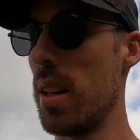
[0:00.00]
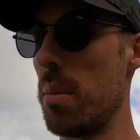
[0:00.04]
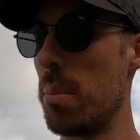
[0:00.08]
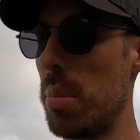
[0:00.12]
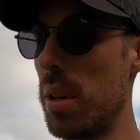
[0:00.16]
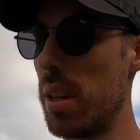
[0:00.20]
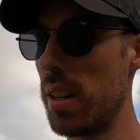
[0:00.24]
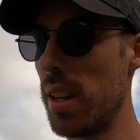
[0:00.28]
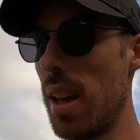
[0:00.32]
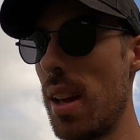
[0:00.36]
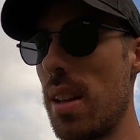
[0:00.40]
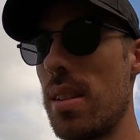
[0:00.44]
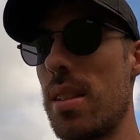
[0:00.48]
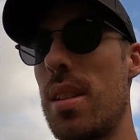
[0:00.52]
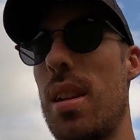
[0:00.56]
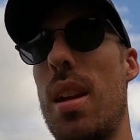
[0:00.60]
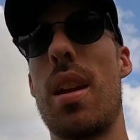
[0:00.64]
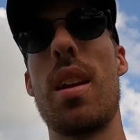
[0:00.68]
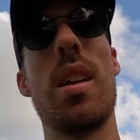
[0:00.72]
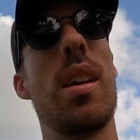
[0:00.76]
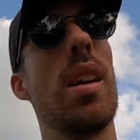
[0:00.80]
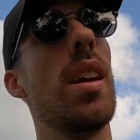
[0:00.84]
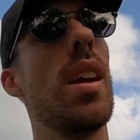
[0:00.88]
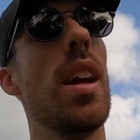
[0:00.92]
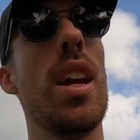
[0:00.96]
But yes,
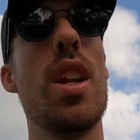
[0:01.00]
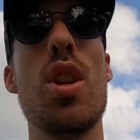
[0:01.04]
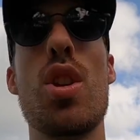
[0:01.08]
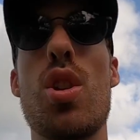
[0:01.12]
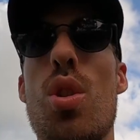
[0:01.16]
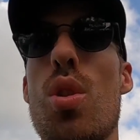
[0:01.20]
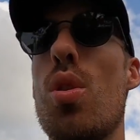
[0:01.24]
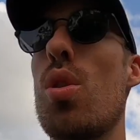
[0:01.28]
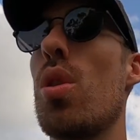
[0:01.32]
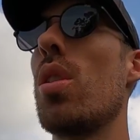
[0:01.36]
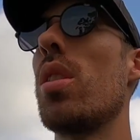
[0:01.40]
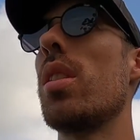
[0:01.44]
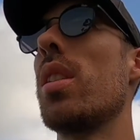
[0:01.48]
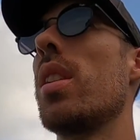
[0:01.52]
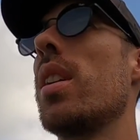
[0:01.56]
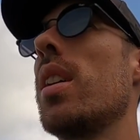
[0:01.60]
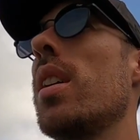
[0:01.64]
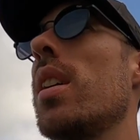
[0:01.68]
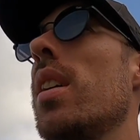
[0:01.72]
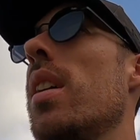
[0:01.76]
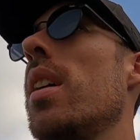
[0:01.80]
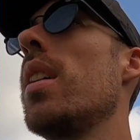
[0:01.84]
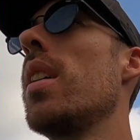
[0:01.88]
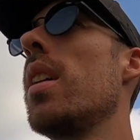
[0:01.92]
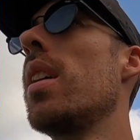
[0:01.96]
in short,
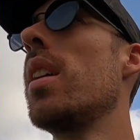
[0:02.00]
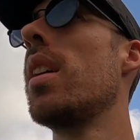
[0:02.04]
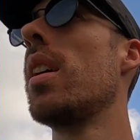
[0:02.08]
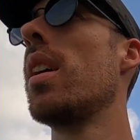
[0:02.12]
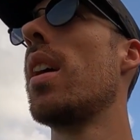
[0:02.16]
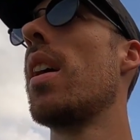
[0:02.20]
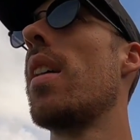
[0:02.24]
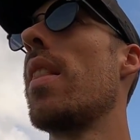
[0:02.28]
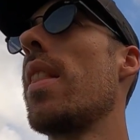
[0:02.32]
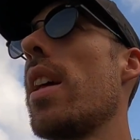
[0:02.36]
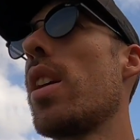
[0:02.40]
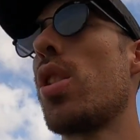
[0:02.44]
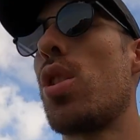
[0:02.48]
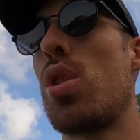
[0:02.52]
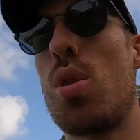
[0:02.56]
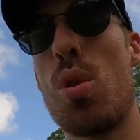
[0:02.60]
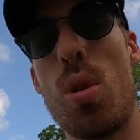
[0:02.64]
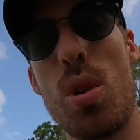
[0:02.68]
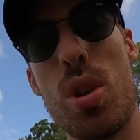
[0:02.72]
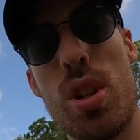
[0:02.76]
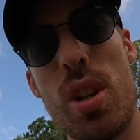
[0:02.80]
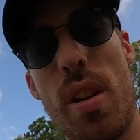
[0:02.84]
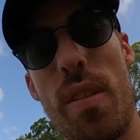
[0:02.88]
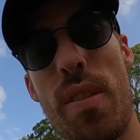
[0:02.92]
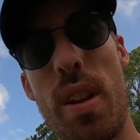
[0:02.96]
that
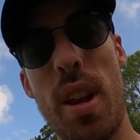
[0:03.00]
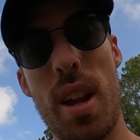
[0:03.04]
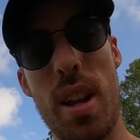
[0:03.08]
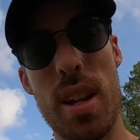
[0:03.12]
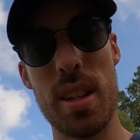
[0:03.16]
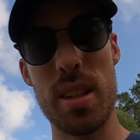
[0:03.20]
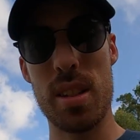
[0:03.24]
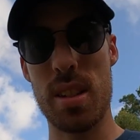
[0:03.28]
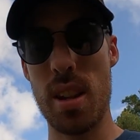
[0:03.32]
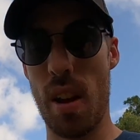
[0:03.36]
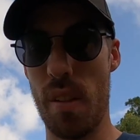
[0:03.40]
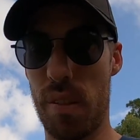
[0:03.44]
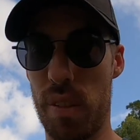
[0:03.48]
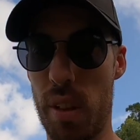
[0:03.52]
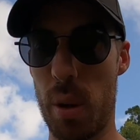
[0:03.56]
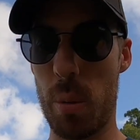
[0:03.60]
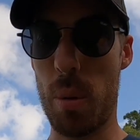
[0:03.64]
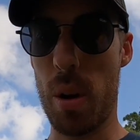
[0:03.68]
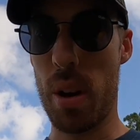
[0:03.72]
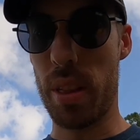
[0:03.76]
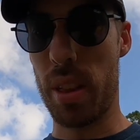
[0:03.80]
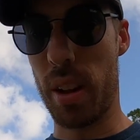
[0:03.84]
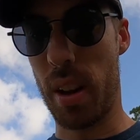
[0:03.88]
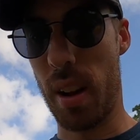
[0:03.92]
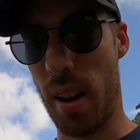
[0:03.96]
Shortshifter is definitely
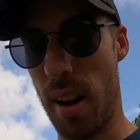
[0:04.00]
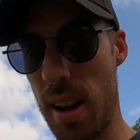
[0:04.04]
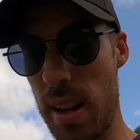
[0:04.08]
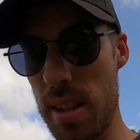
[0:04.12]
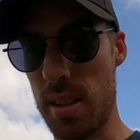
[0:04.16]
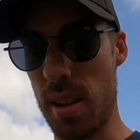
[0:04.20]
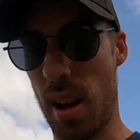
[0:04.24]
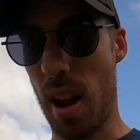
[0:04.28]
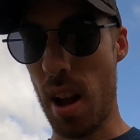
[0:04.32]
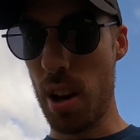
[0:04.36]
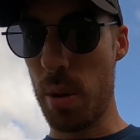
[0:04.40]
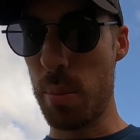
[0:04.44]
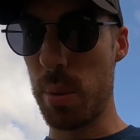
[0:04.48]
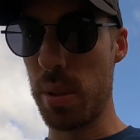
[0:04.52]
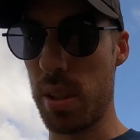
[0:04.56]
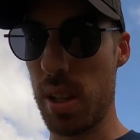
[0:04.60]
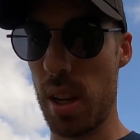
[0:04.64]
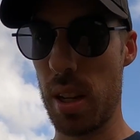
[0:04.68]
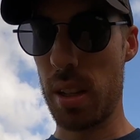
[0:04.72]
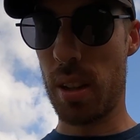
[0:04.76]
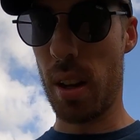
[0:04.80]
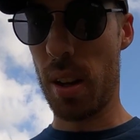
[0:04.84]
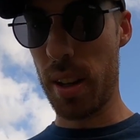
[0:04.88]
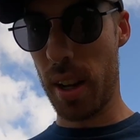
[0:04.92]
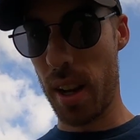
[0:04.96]
worth it, guys.
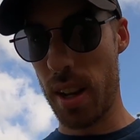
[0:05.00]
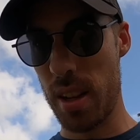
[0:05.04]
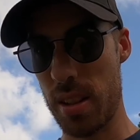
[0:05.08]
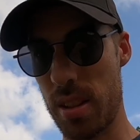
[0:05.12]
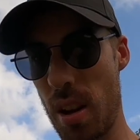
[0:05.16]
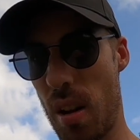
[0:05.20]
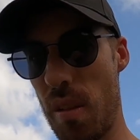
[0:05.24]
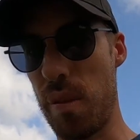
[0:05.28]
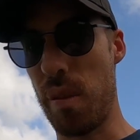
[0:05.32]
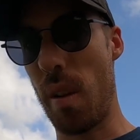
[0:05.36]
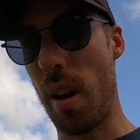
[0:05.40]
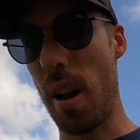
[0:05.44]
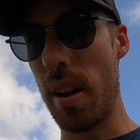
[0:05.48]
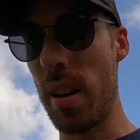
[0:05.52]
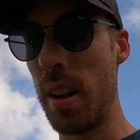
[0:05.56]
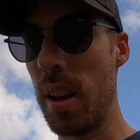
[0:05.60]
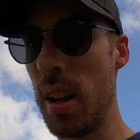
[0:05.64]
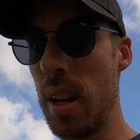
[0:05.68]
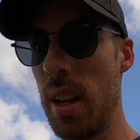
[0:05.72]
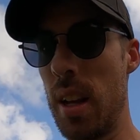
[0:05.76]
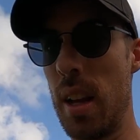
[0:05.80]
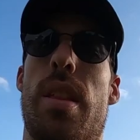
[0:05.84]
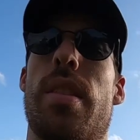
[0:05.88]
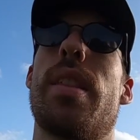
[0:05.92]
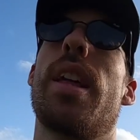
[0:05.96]
100% go get yourself one.
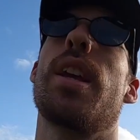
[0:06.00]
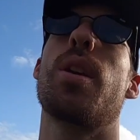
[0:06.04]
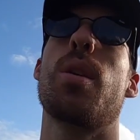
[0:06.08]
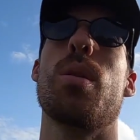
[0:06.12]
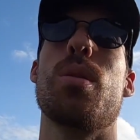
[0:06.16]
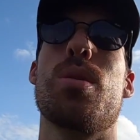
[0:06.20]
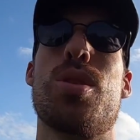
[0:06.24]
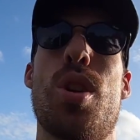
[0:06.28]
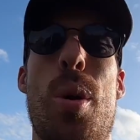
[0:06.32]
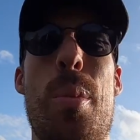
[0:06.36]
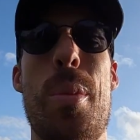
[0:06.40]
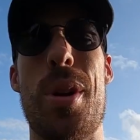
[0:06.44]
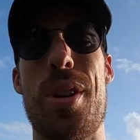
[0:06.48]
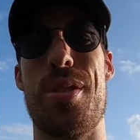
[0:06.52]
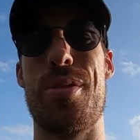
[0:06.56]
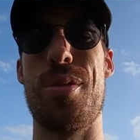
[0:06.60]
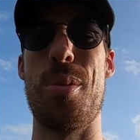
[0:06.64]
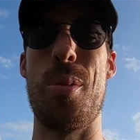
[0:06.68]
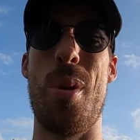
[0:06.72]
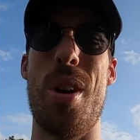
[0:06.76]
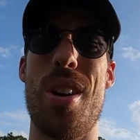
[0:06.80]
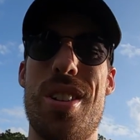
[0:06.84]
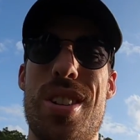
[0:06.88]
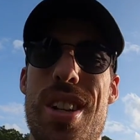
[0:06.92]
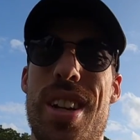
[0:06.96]
Thank you all so much for
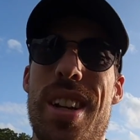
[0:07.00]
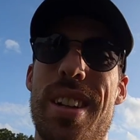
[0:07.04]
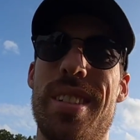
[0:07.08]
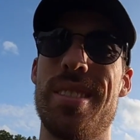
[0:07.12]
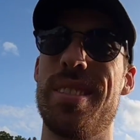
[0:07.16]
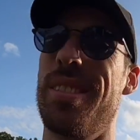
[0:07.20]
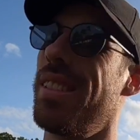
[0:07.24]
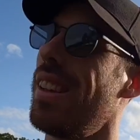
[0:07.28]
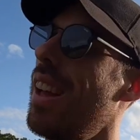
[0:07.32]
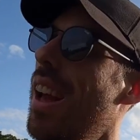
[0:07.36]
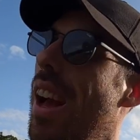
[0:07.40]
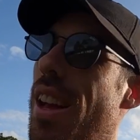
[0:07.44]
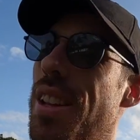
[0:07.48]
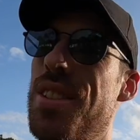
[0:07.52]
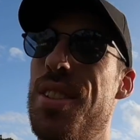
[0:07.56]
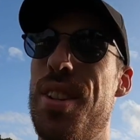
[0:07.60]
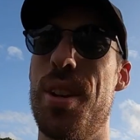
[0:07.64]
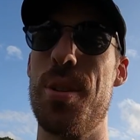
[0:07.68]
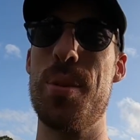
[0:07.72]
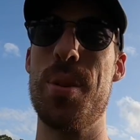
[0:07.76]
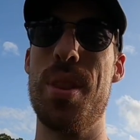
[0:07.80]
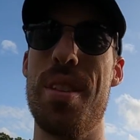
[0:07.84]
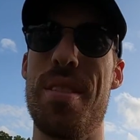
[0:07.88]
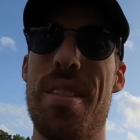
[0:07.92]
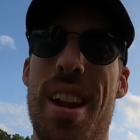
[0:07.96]
watching. See
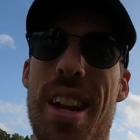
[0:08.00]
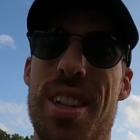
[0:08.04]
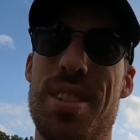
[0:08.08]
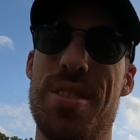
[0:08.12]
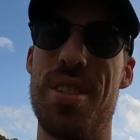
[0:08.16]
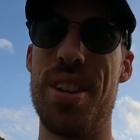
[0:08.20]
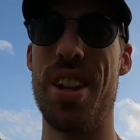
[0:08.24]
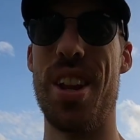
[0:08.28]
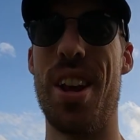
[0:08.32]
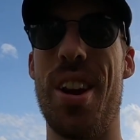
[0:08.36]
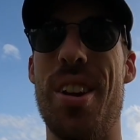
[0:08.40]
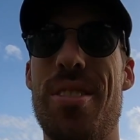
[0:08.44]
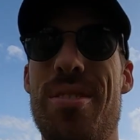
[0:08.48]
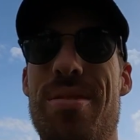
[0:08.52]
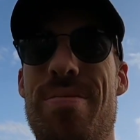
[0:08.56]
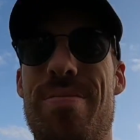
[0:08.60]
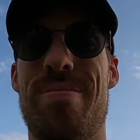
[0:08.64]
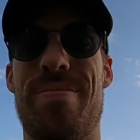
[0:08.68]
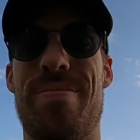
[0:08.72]
you in the next video.